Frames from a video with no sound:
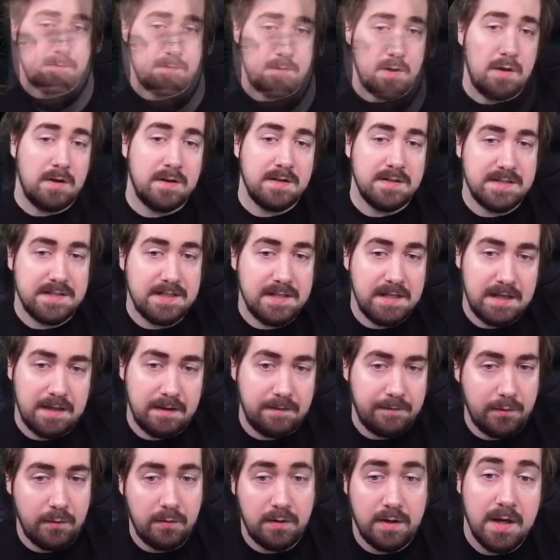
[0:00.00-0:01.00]
honestly,
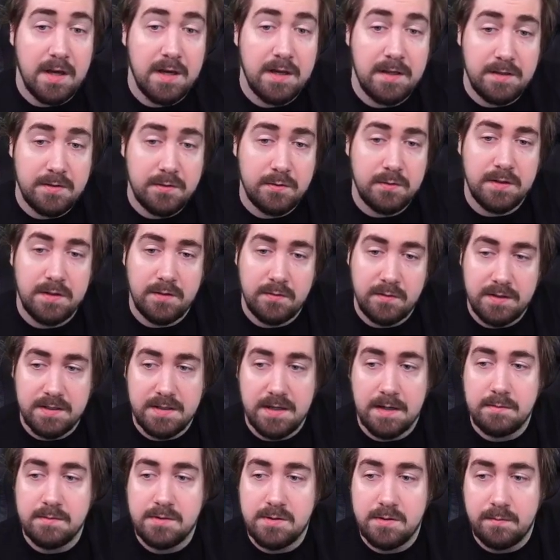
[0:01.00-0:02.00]
if you die two or three
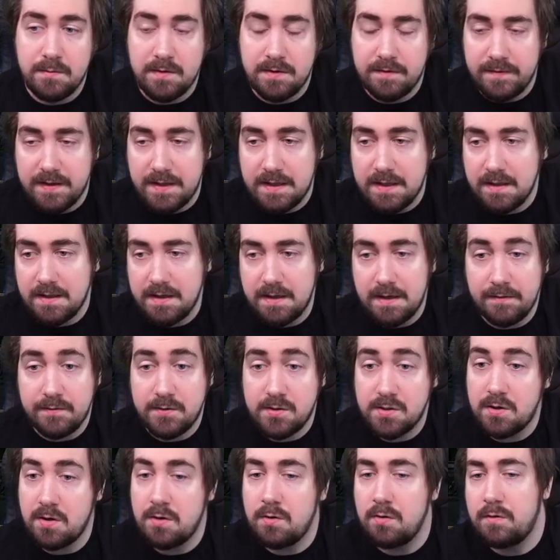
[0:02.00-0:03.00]
times to Mervale and have
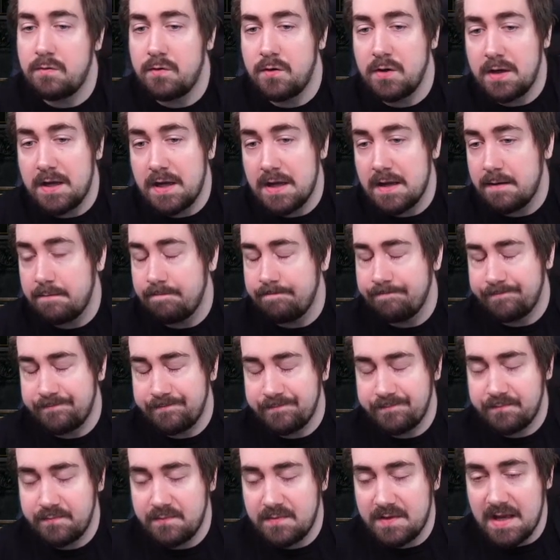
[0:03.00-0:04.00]
to start over again,
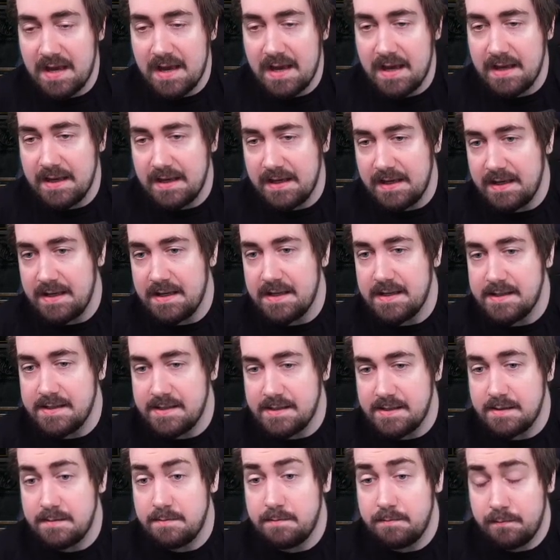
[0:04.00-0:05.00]
that
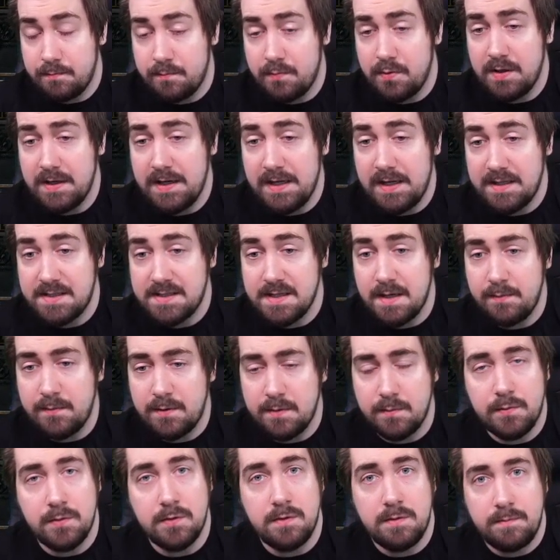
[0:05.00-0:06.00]
is pretty
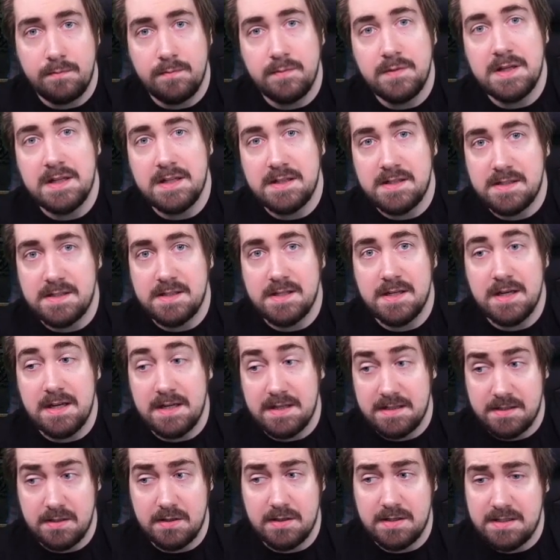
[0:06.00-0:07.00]
acceptable. It's
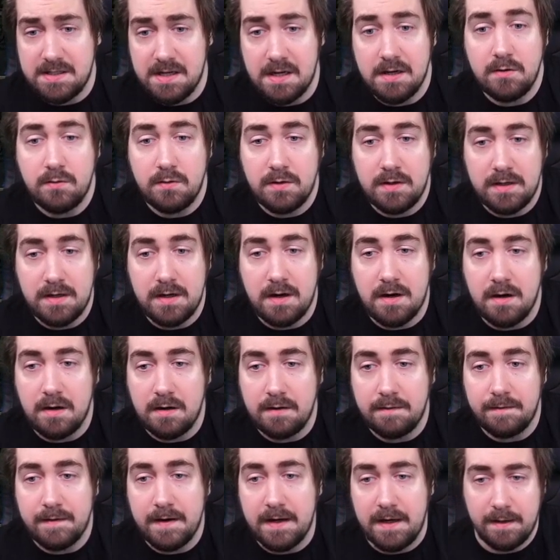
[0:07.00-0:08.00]
a genuinely
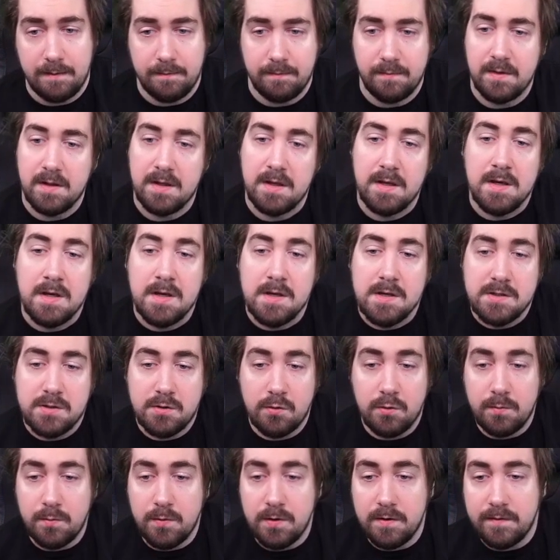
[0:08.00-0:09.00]
hard fight. So
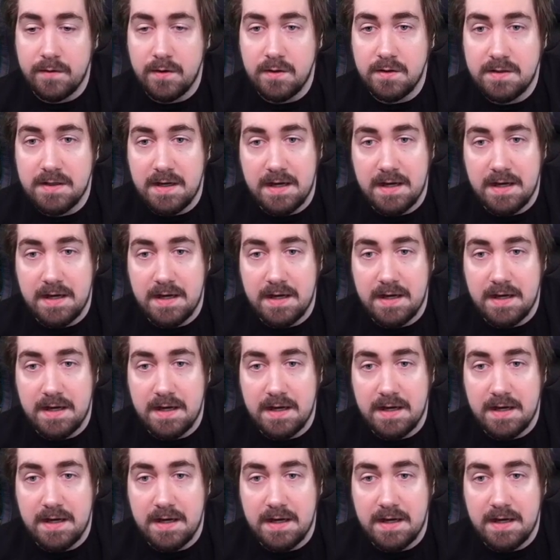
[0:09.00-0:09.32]
we move on to